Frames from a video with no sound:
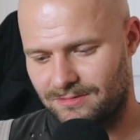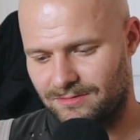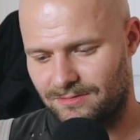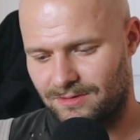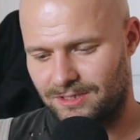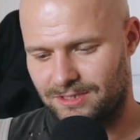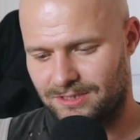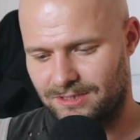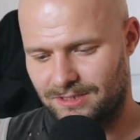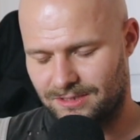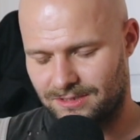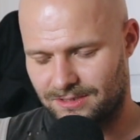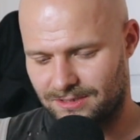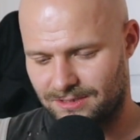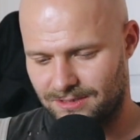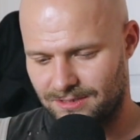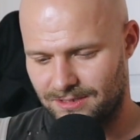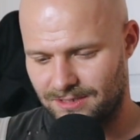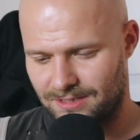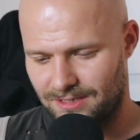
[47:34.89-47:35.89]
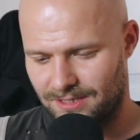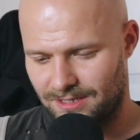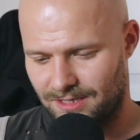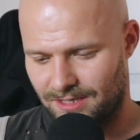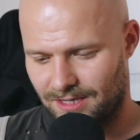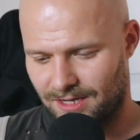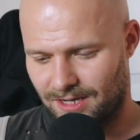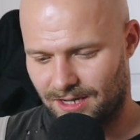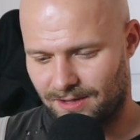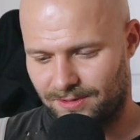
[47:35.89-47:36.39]
Watch this.
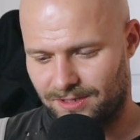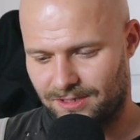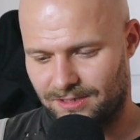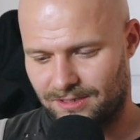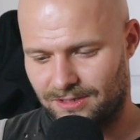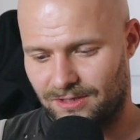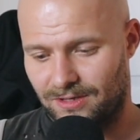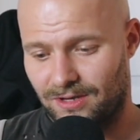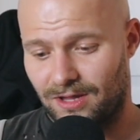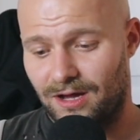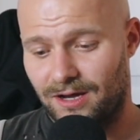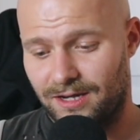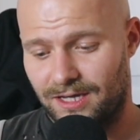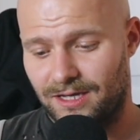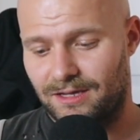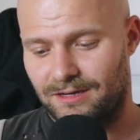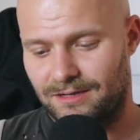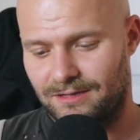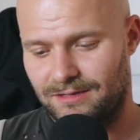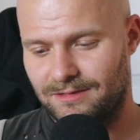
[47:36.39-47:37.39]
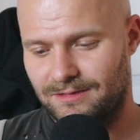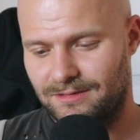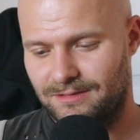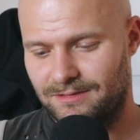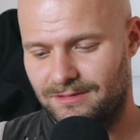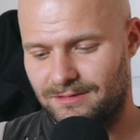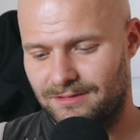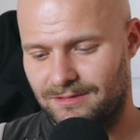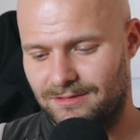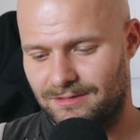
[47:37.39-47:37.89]
I'm going to log in
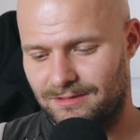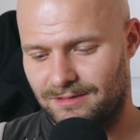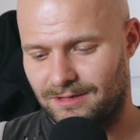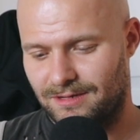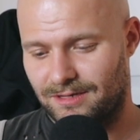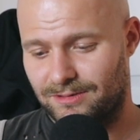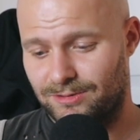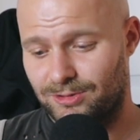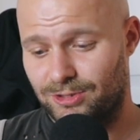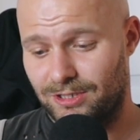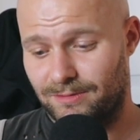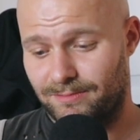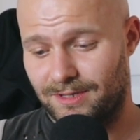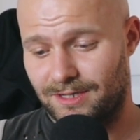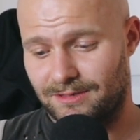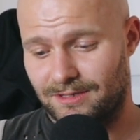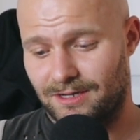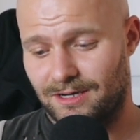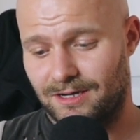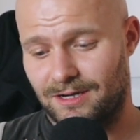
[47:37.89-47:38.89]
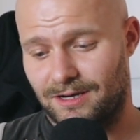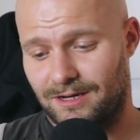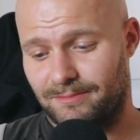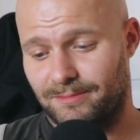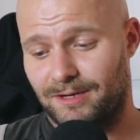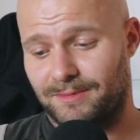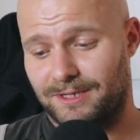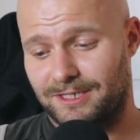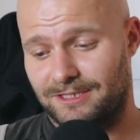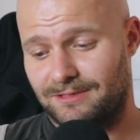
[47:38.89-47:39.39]
on gmail.com
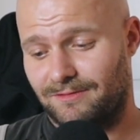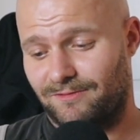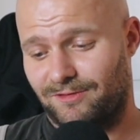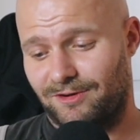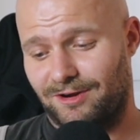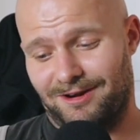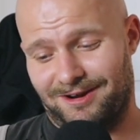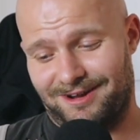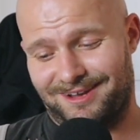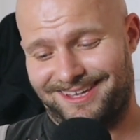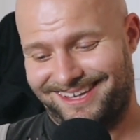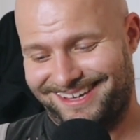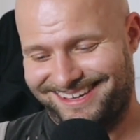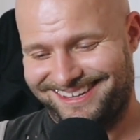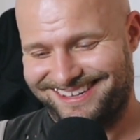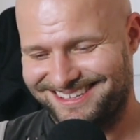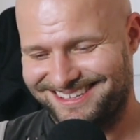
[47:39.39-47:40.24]
on my Safari.